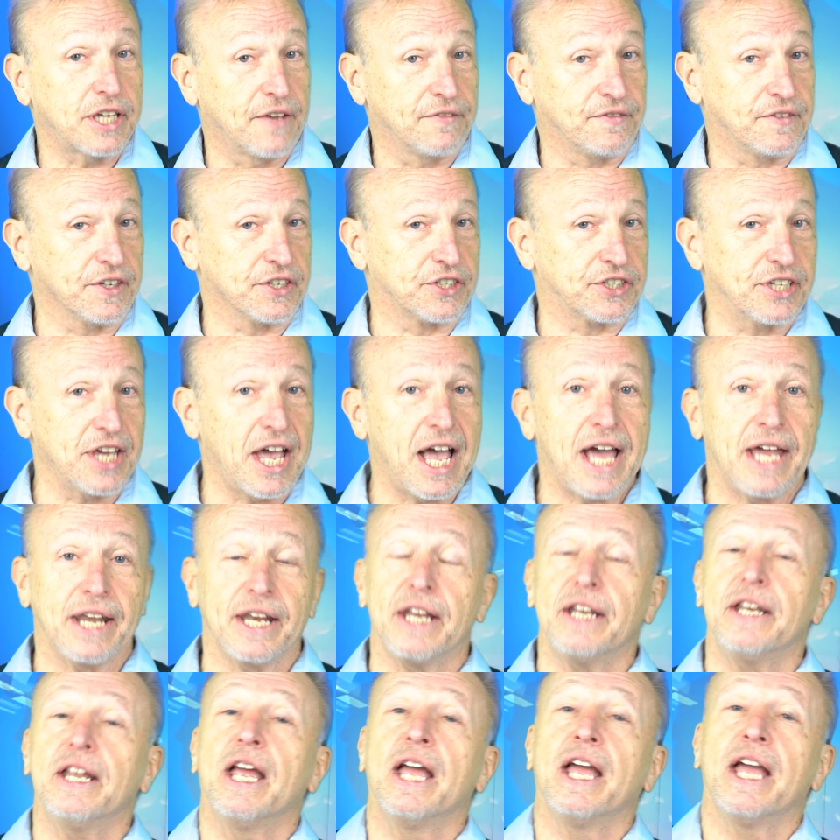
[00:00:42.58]
have
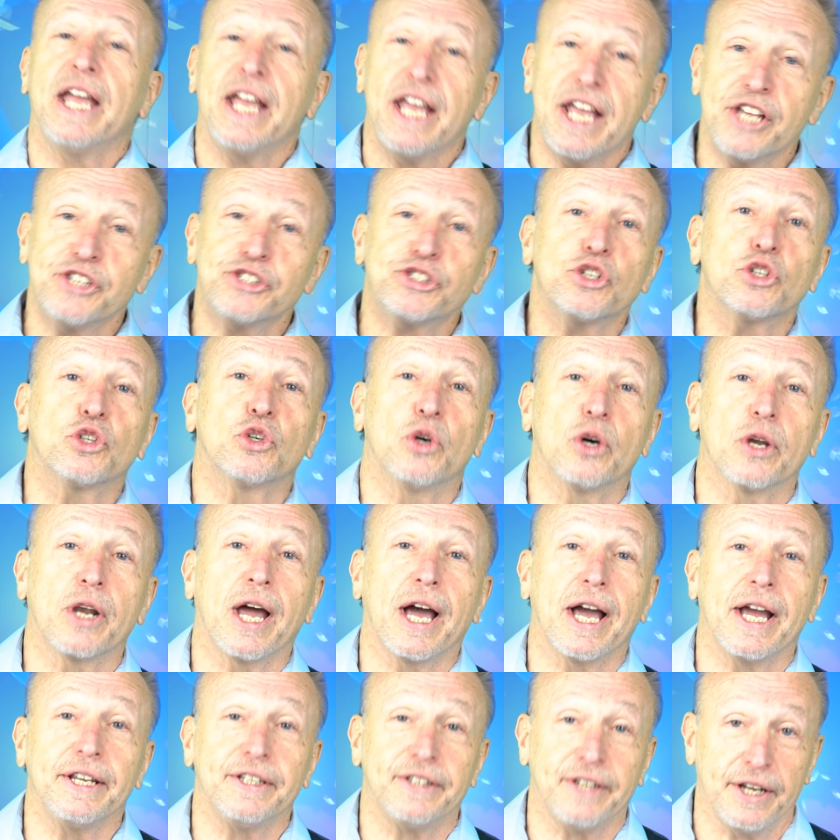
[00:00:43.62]
decided it's a good
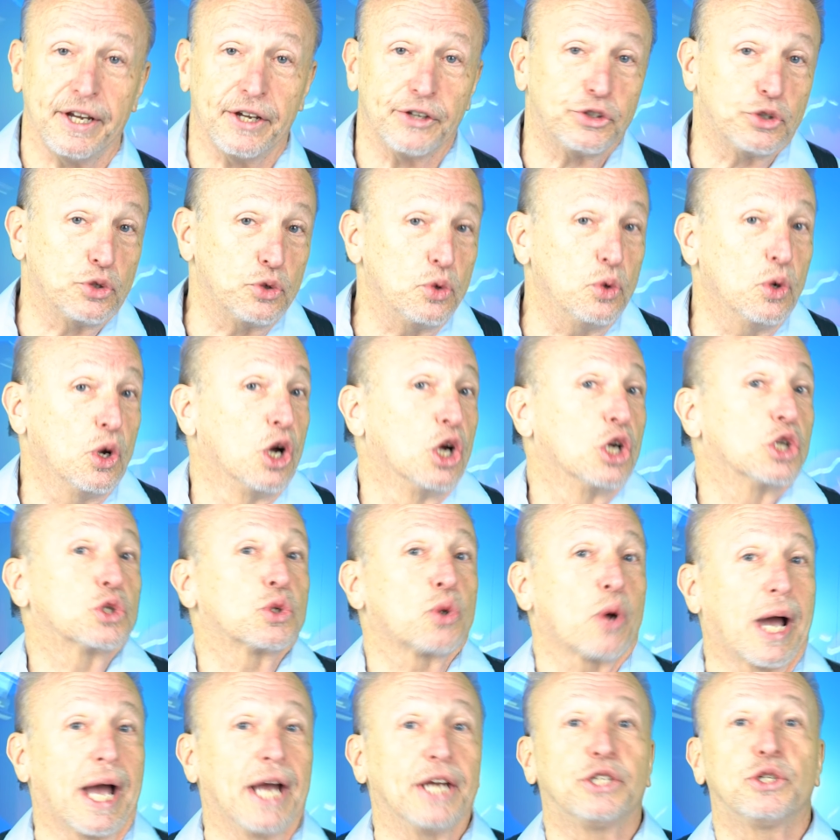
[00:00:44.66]
idea to
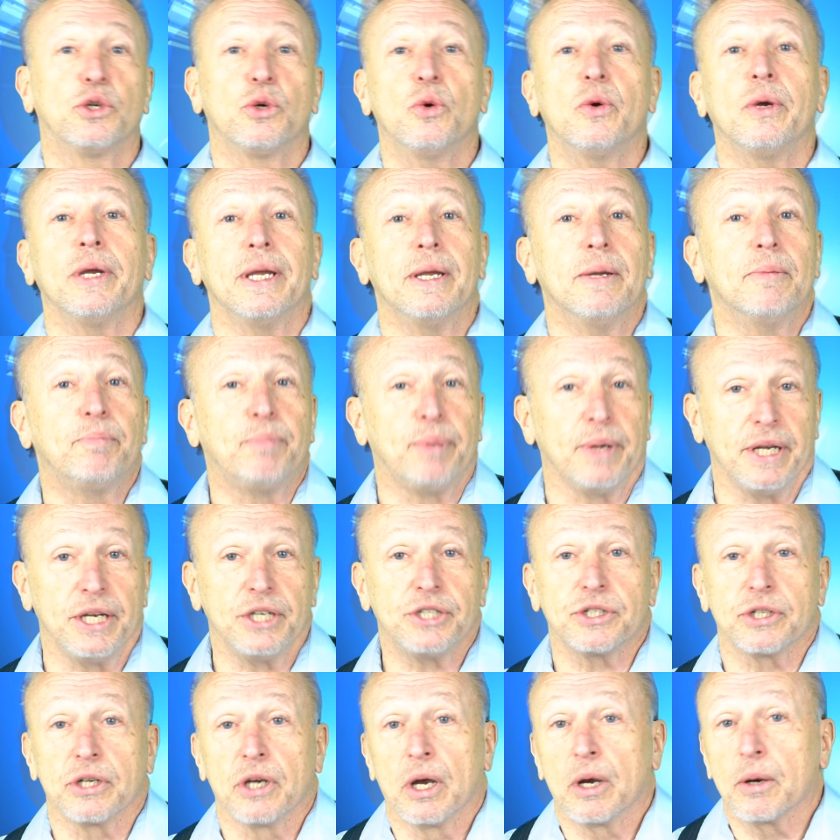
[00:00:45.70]
try to
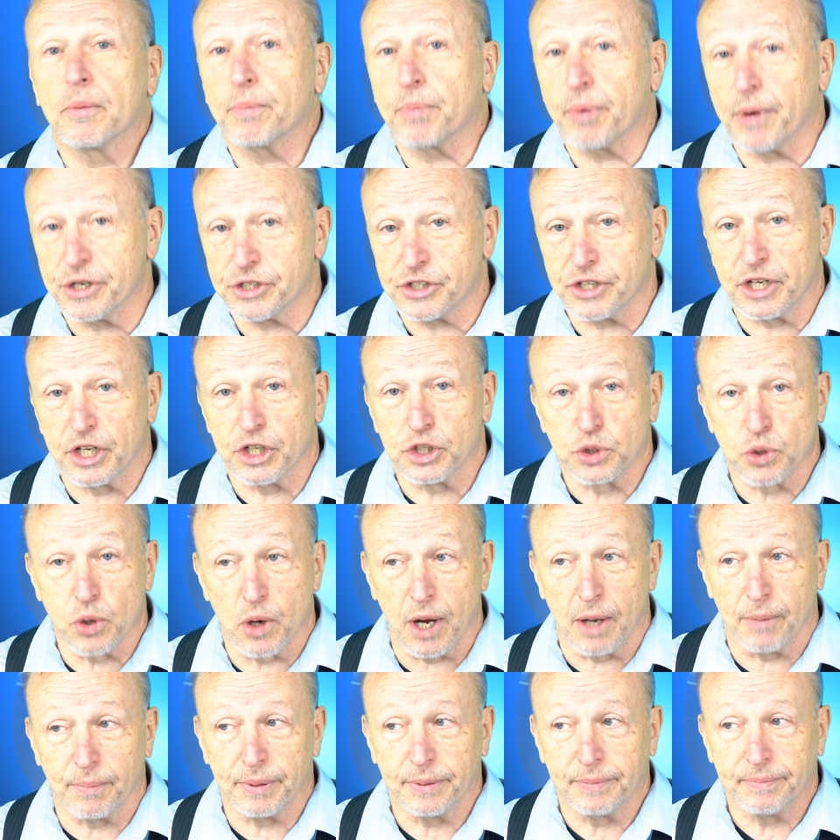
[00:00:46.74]
impeach President
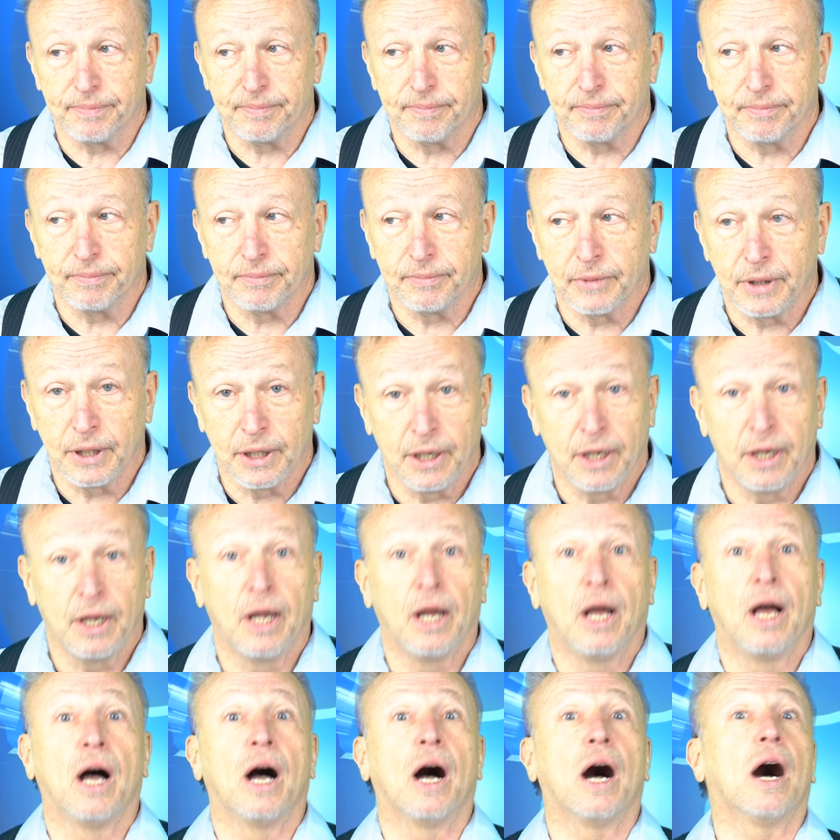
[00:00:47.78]
Trump
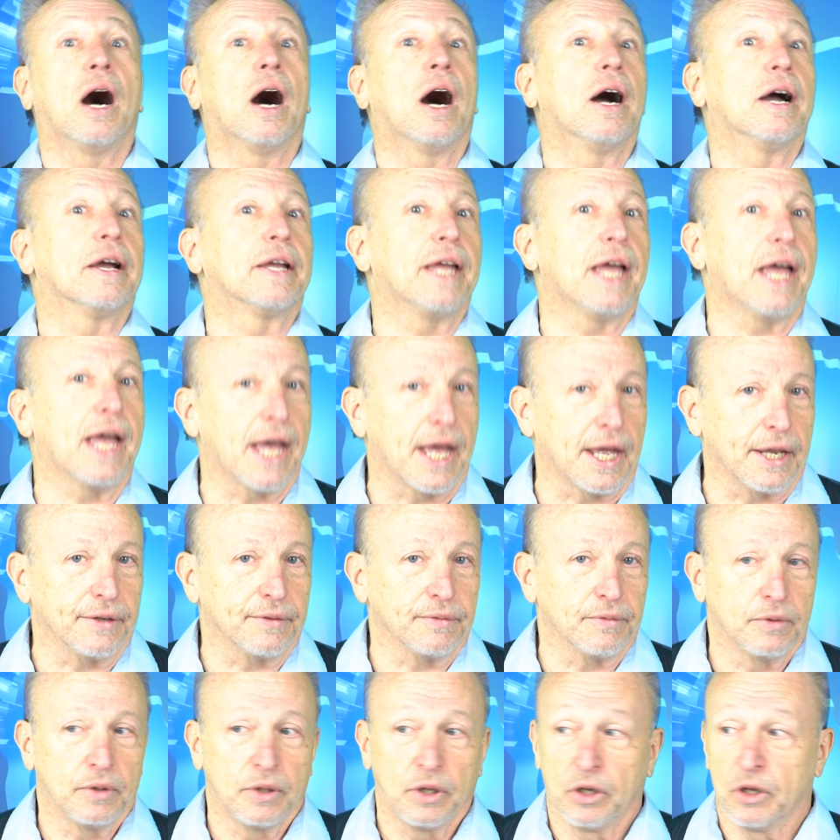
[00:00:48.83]

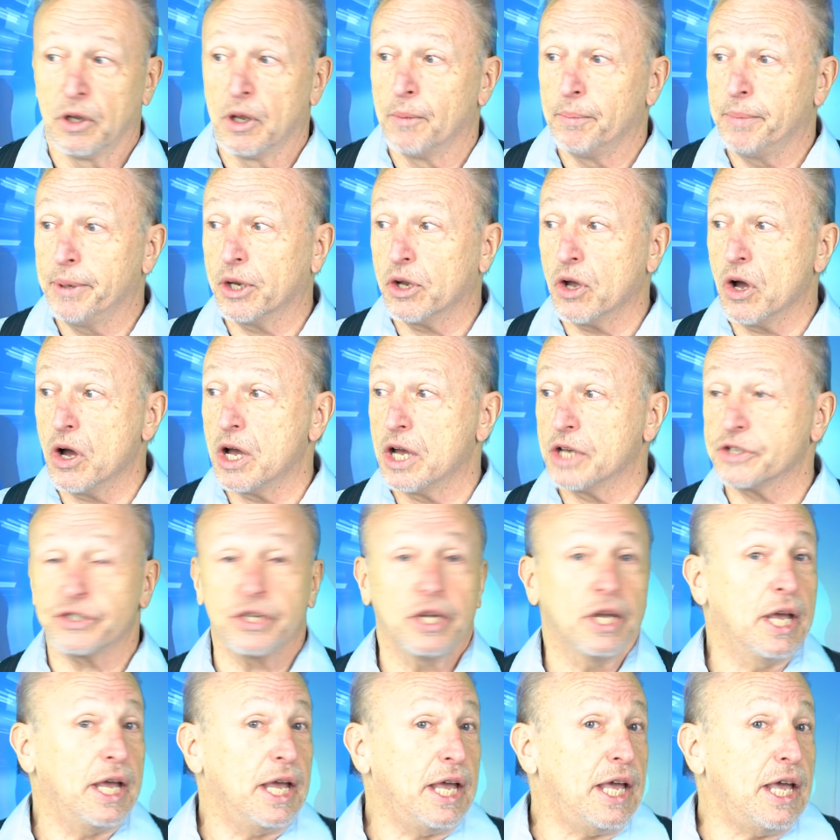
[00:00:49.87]
again,
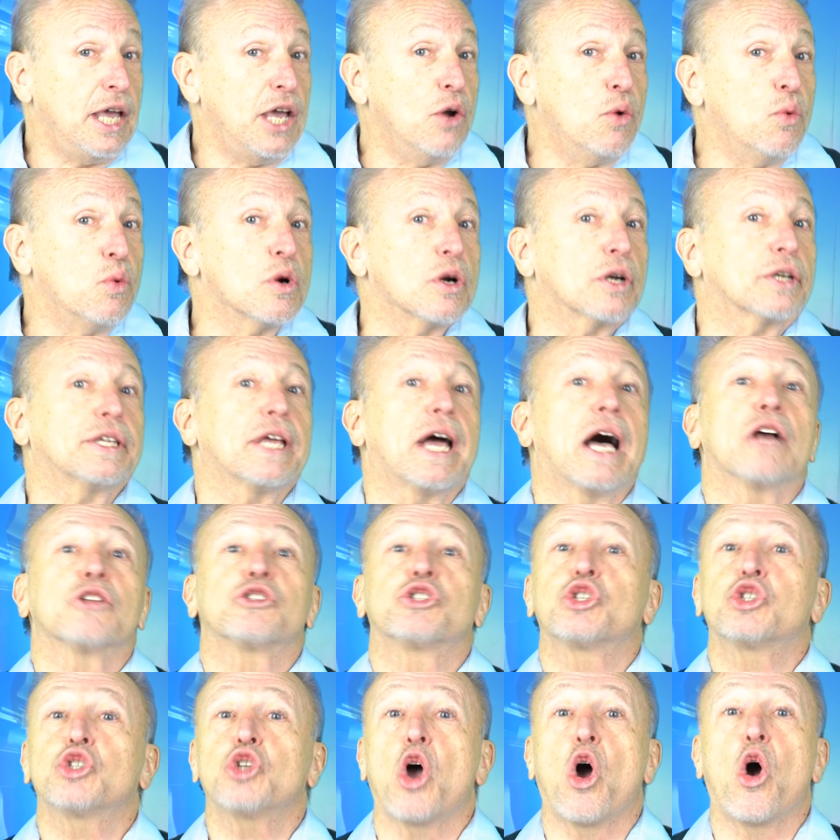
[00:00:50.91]
because it worked out
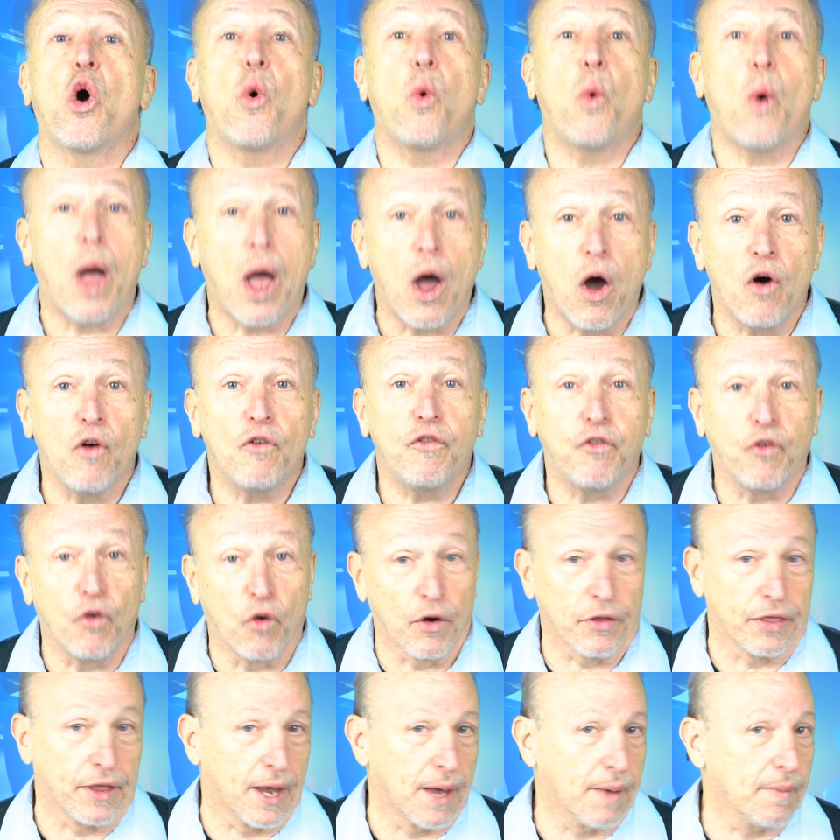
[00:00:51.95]
so well
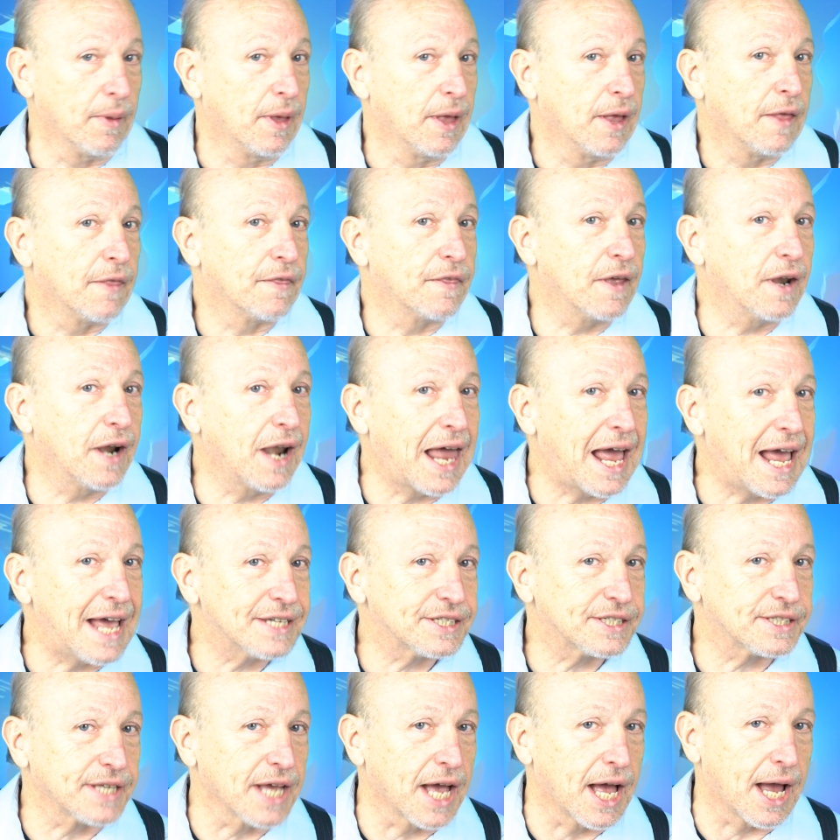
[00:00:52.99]
for them the
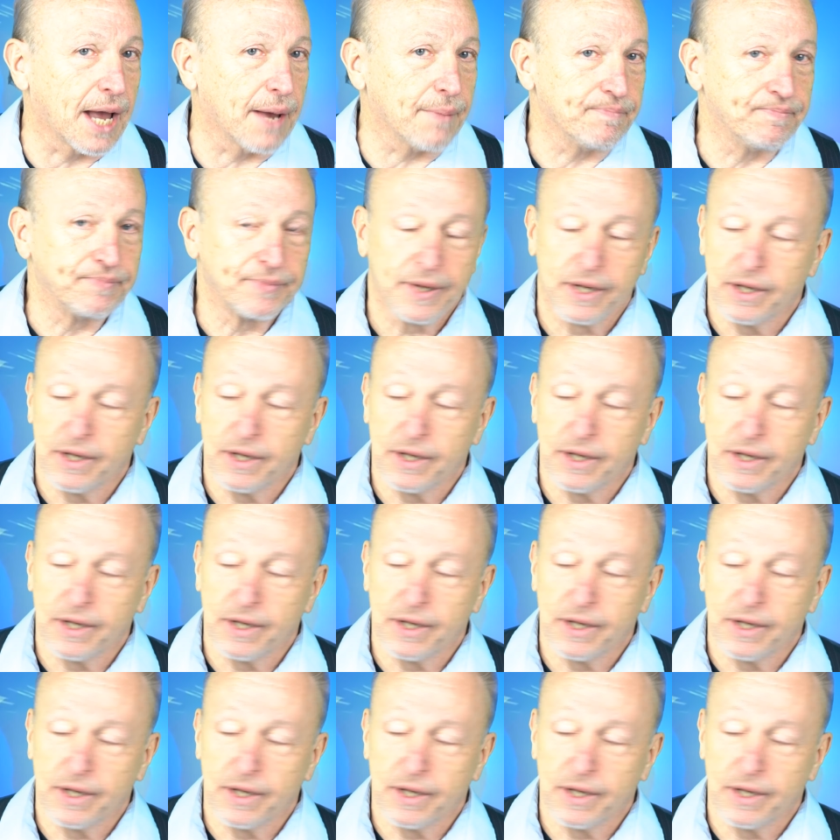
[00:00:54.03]
last time.